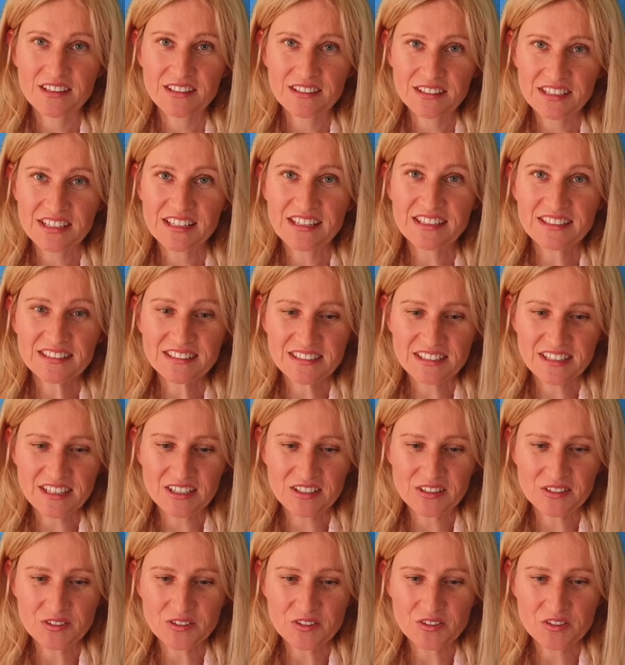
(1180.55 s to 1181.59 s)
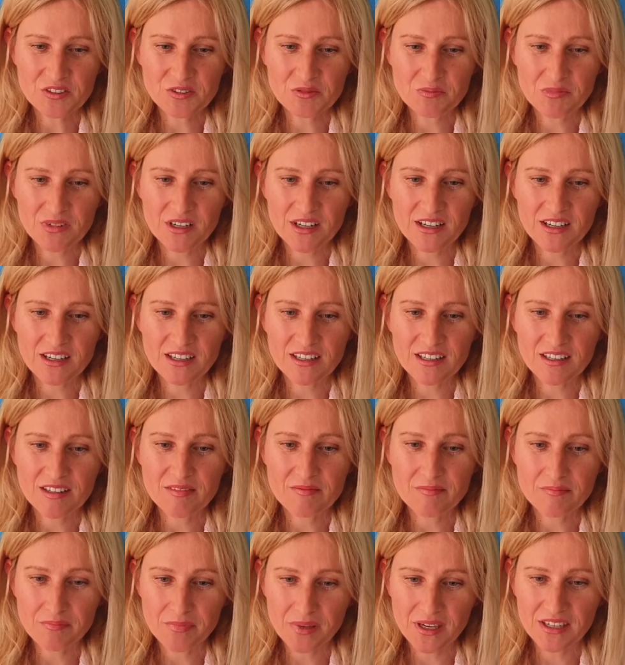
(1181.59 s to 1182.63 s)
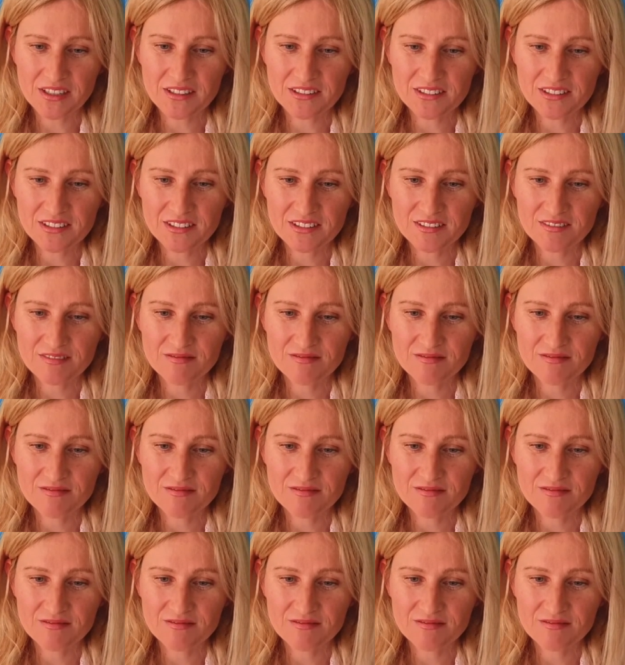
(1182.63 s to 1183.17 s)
Kneeling down to my bed,